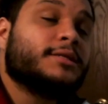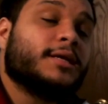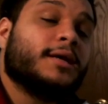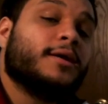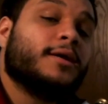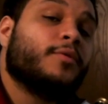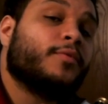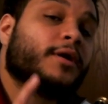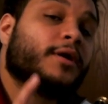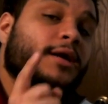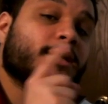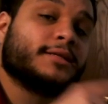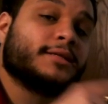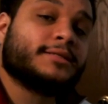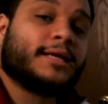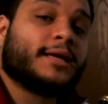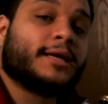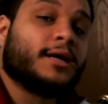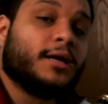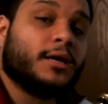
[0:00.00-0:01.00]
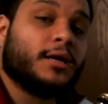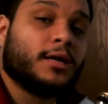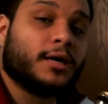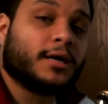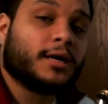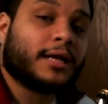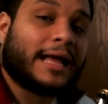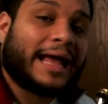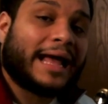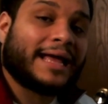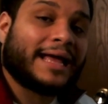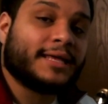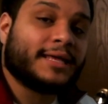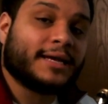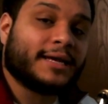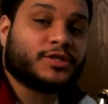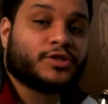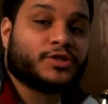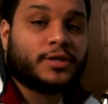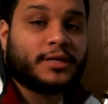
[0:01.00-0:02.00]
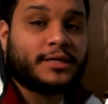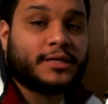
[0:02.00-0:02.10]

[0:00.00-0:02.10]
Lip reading: We're going to take a look at yesterday's